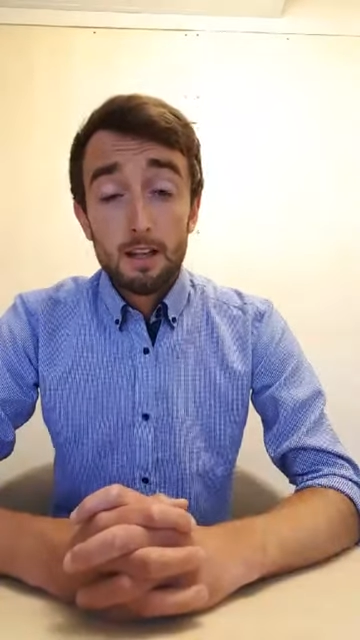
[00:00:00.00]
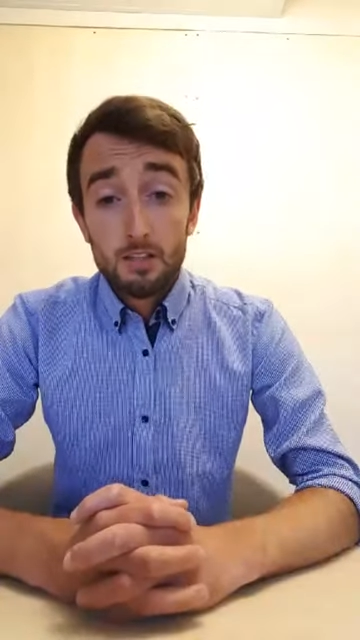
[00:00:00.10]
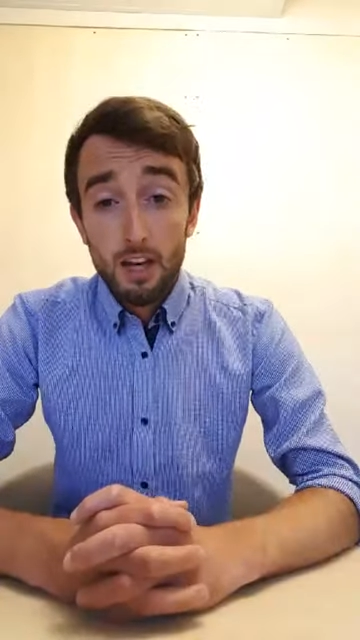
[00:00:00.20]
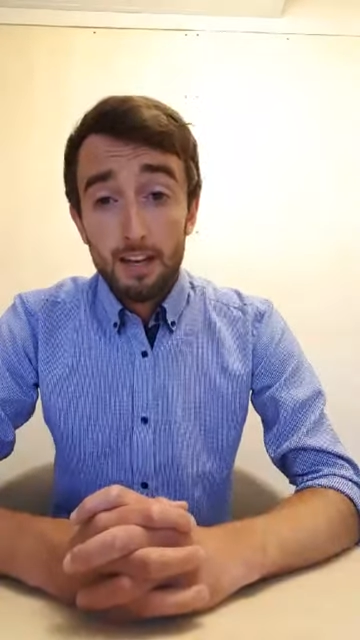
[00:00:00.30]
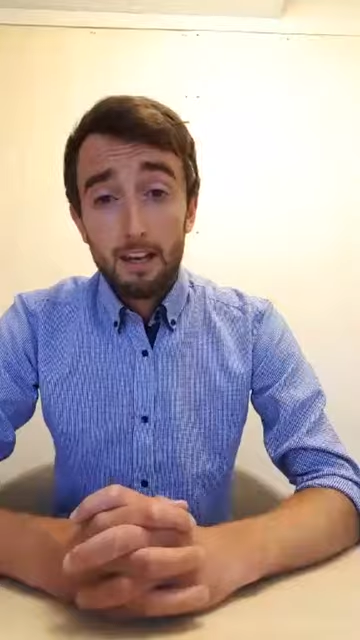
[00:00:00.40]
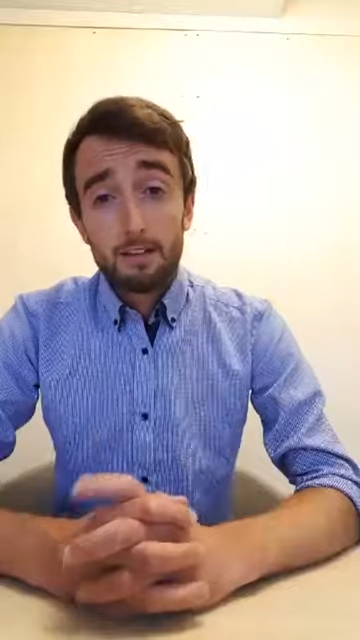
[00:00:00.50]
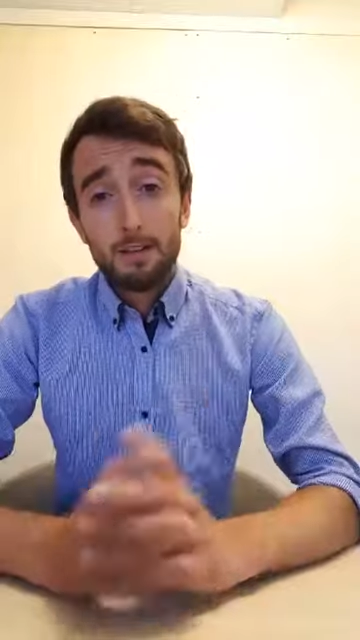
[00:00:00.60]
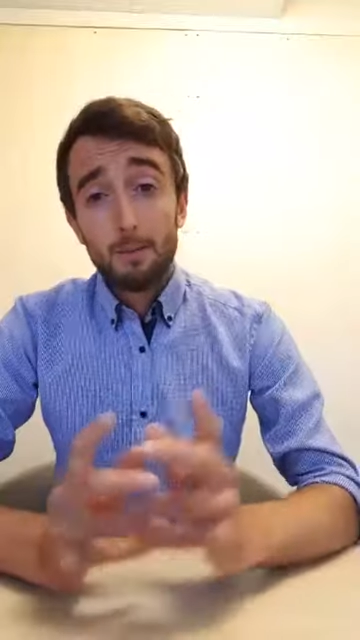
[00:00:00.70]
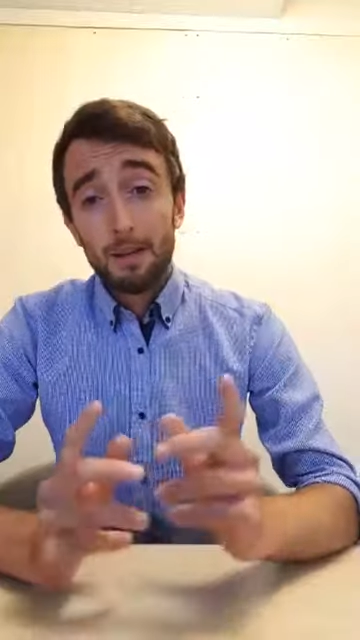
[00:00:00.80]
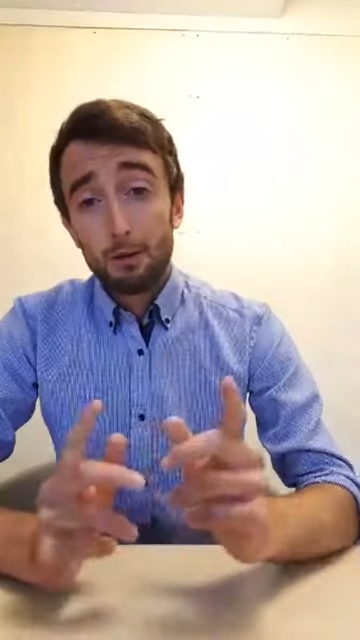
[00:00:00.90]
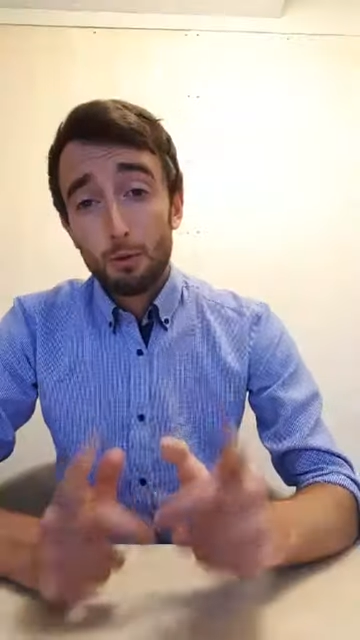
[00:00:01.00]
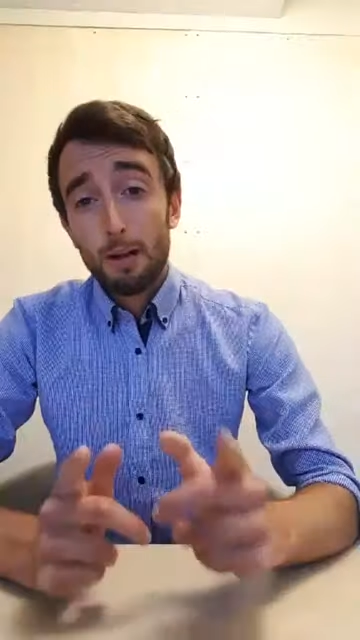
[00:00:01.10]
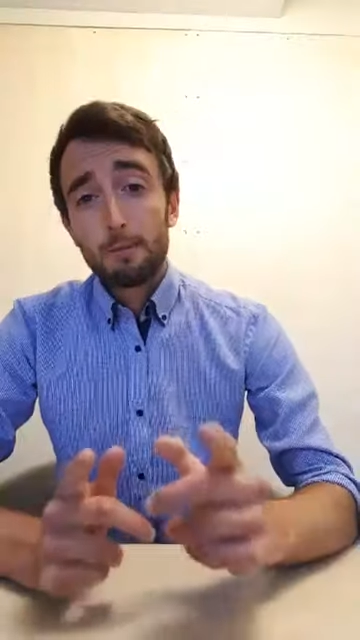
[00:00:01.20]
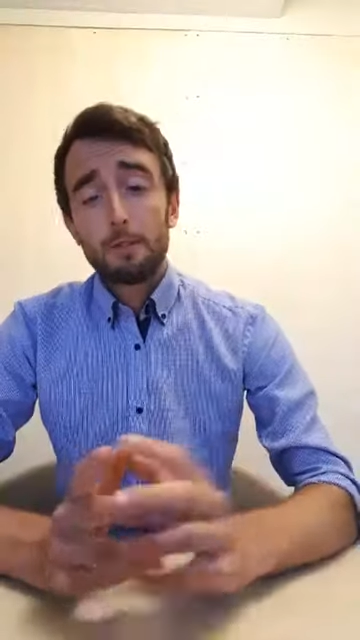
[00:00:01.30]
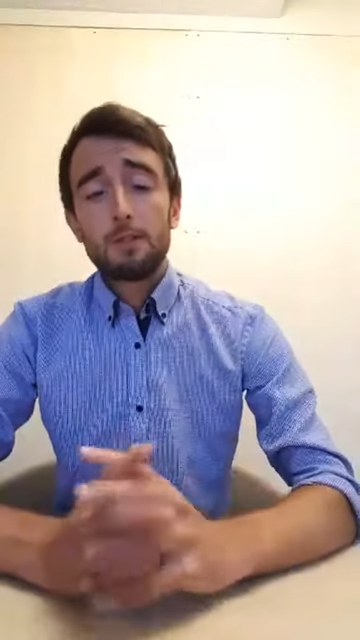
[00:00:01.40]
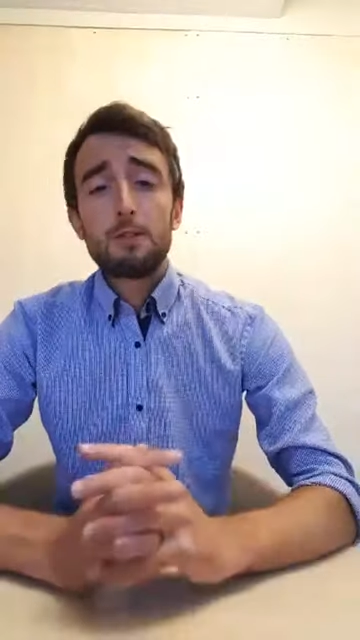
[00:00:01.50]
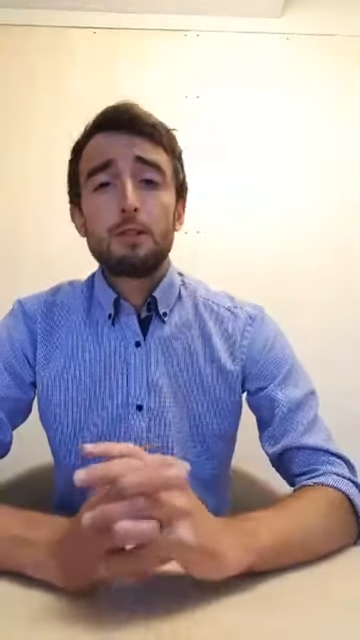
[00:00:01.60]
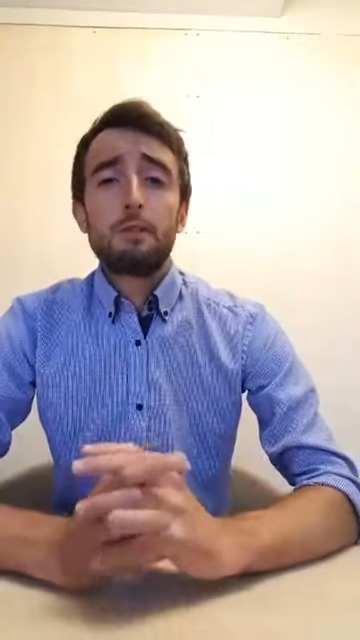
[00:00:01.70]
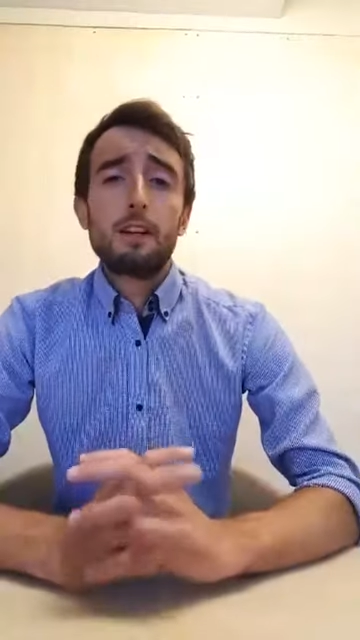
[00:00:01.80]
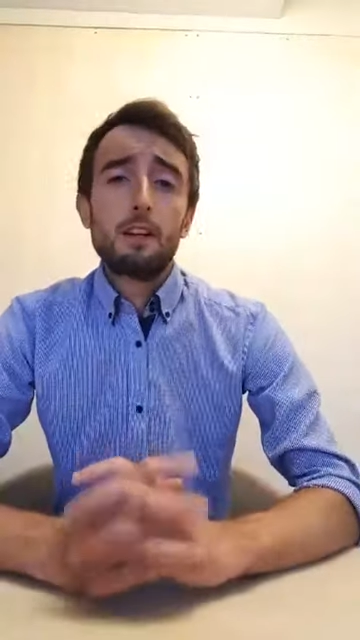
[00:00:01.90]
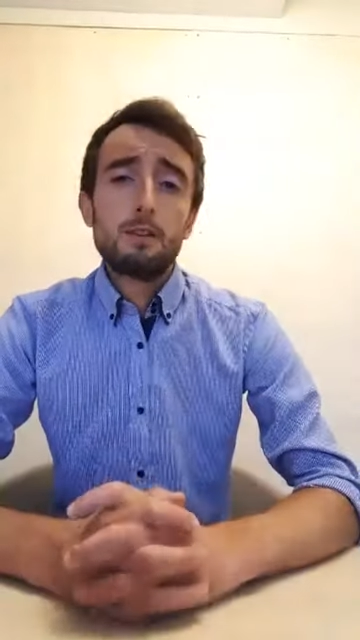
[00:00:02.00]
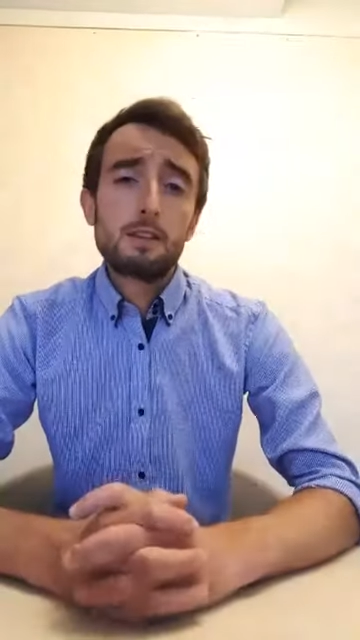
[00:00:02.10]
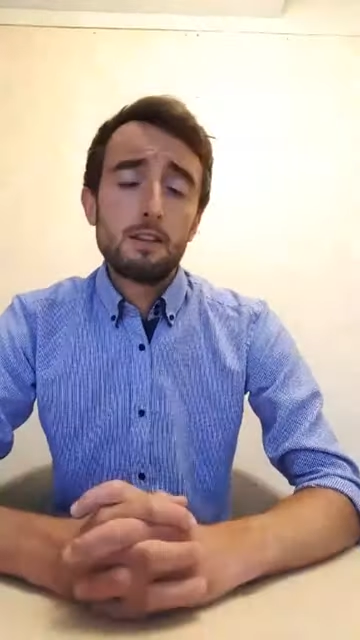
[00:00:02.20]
checking out some incredible YouTube videos